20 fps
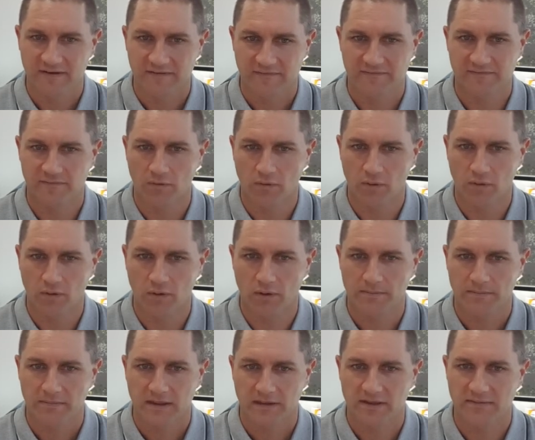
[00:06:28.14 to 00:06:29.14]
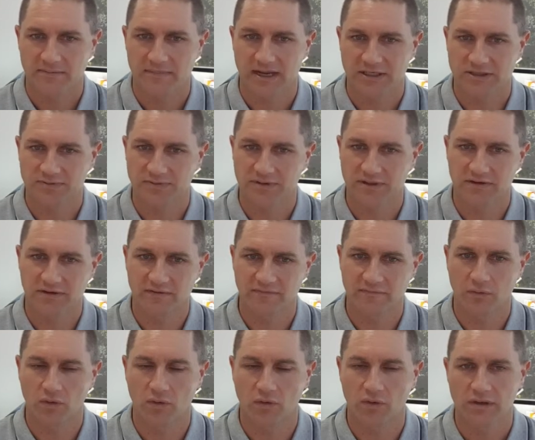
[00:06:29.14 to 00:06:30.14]
for the management of
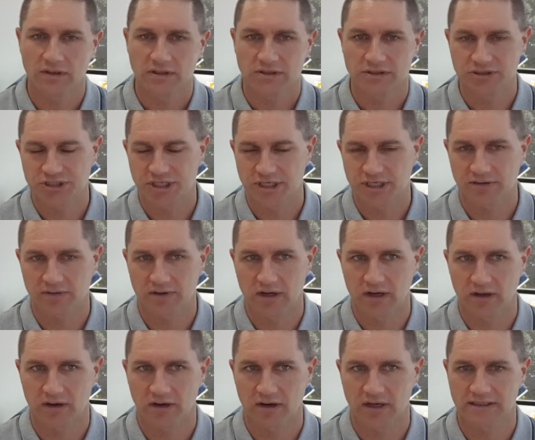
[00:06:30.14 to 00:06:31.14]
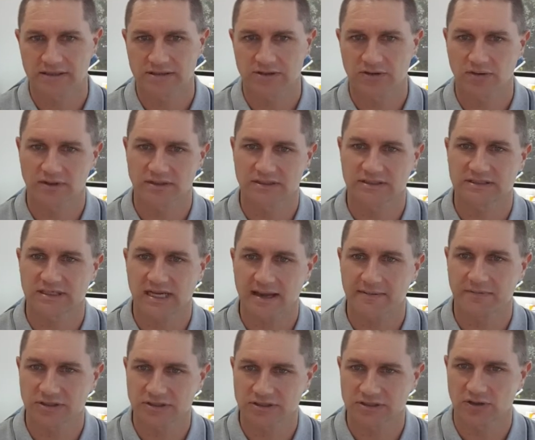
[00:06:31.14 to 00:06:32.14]
more generalized or
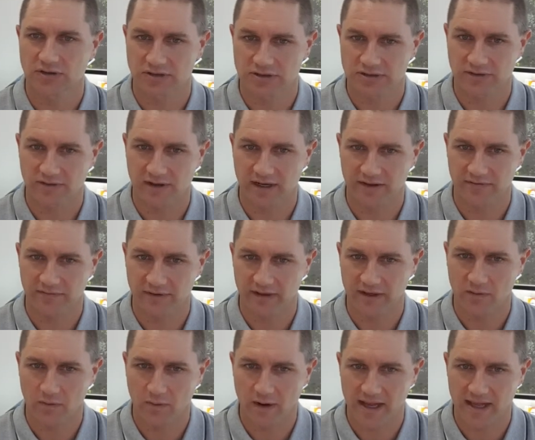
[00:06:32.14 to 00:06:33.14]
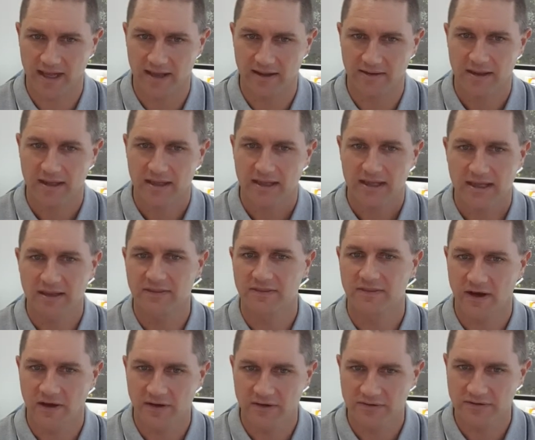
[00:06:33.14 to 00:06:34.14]
established osteoarthritic wear. In
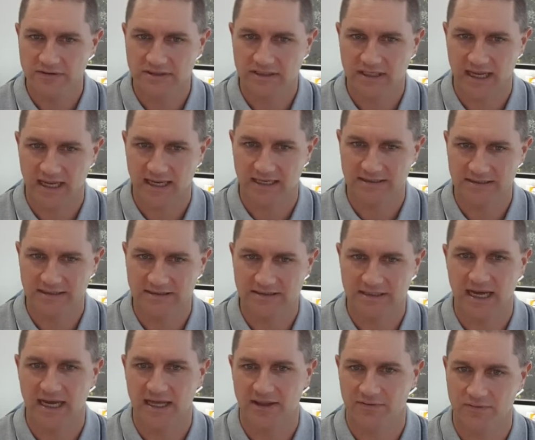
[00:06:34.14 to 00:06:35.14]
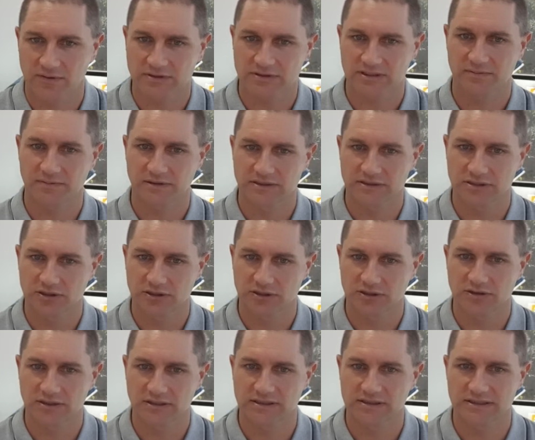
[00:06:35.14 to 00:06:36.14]
those cases, arthroscopy
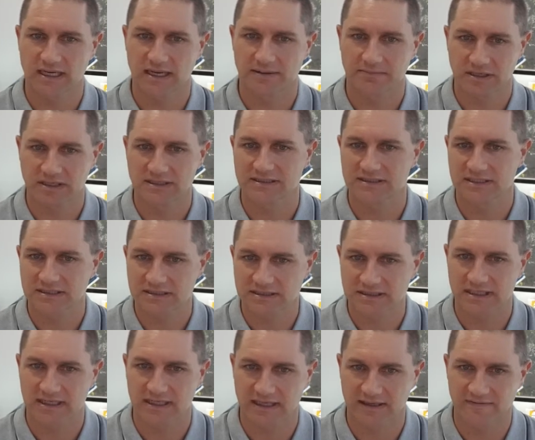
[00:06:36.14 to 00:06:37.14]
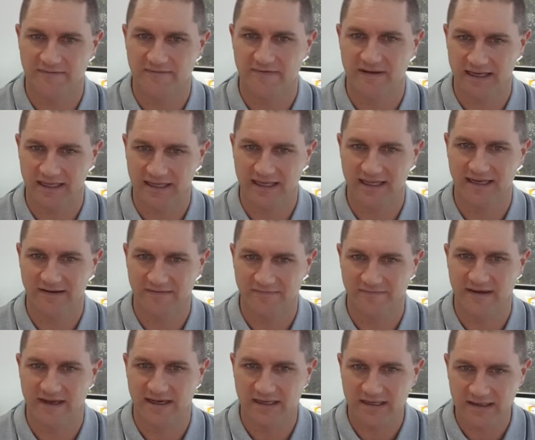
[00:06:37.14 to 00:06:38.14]
surgery is consistently fairly
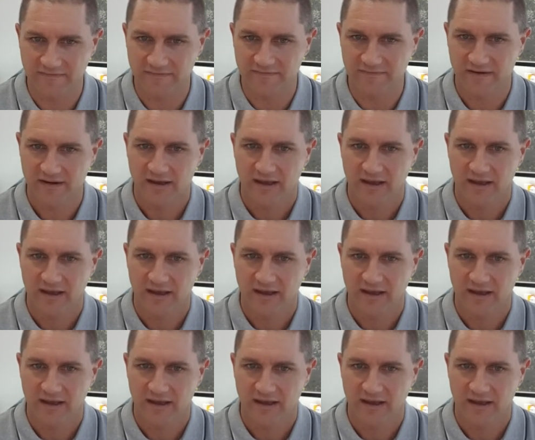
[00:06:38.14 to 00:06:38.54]
ineffective.